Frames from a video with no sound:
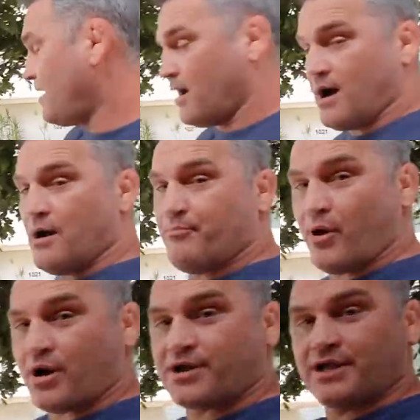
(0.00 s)
a
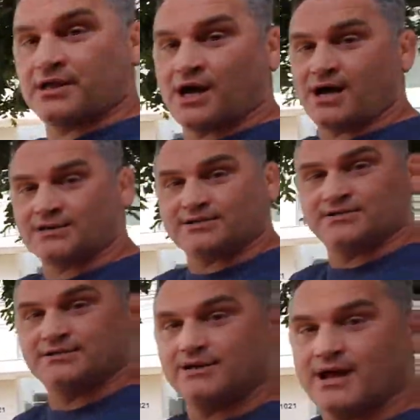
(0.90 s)
parking lot
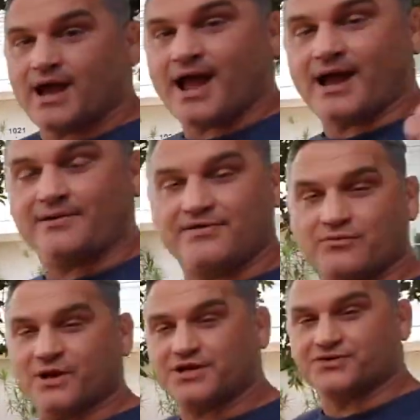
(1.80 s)
and the
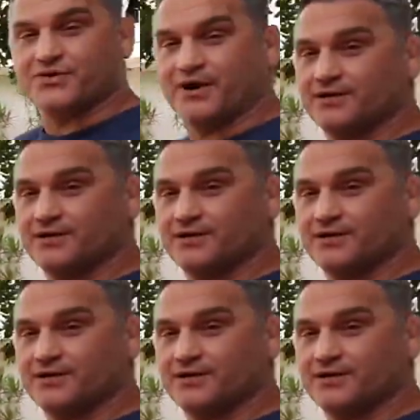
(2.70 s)
restaurant.